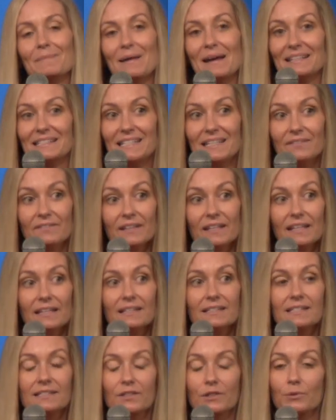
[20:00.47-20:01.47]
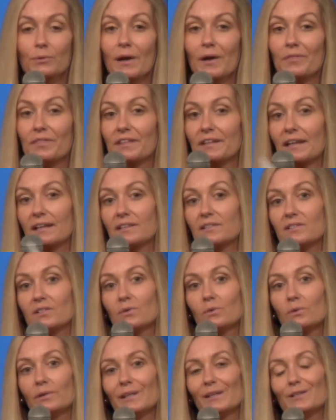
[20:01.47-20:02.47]
activities throughout the next
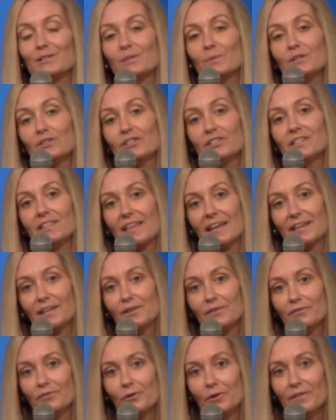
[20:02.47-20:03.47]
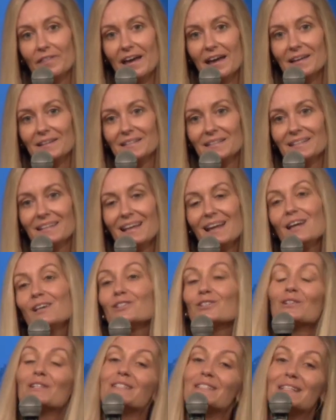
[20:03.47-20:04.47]
school year, so we just thank you for that.
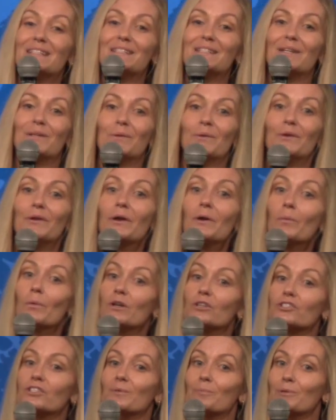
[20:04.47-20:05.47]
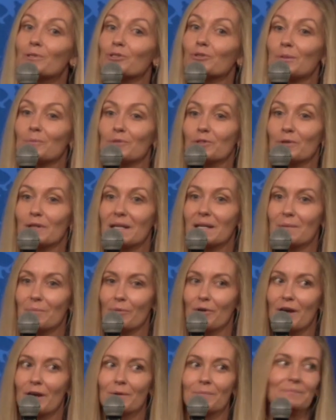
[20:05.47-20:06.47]
So let's continue in our worship with scripture reading and
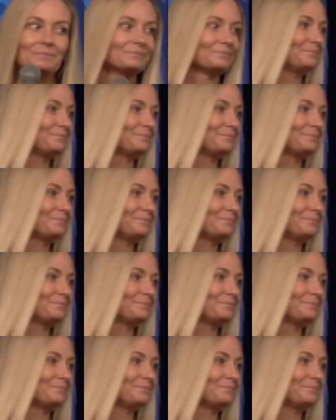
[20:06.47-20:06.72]
prayer.